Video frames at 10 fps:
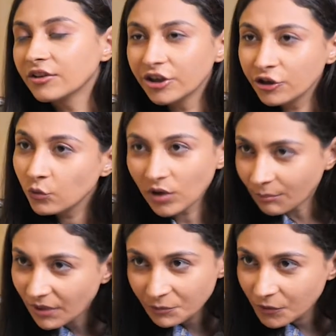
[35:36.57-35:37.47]
did you
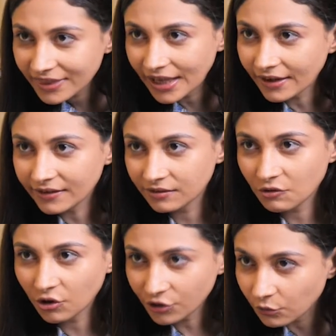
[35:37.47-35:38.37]
come up with that
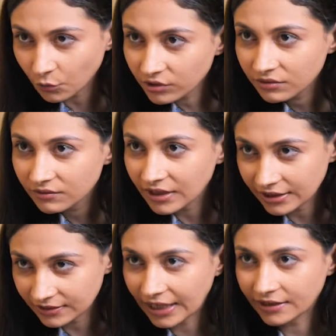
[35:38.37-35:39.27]
on your own,
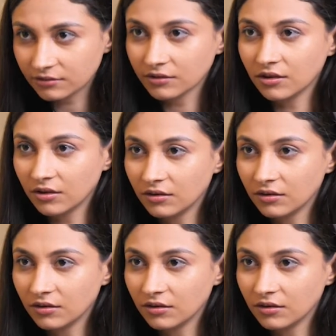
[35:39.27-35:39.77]
like that